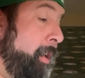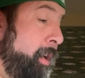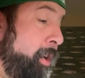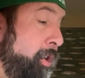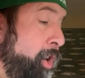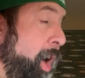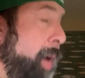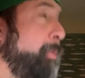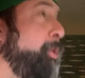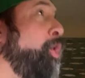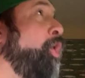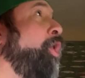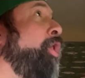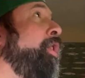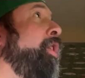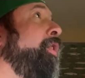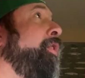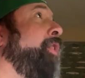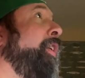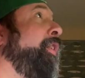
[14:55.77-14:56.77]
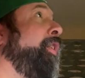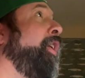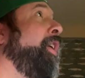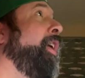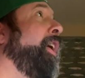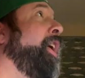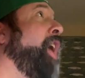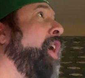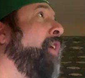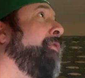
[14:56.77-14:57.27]
So I'm sure that they're going
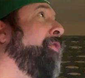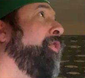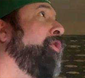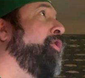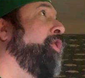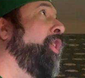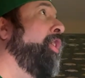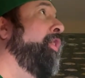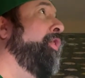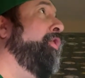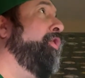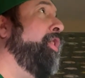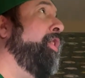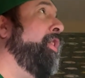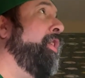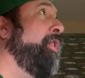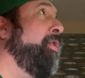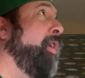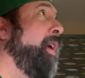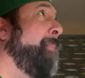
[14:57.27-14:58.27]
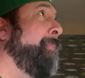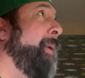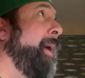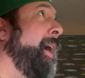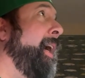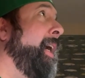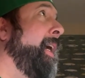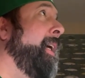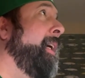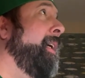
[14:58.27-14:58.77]
to go for two, so they're up
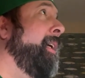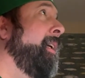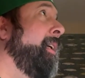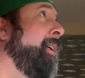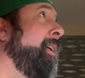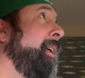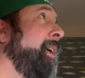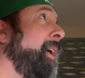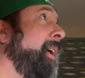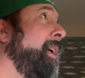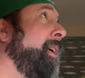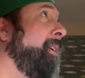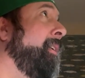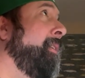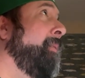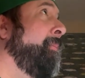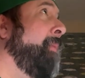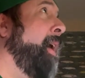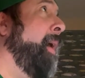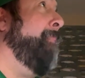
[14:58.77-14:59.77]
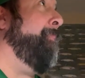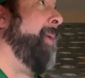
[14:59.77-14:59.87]
by up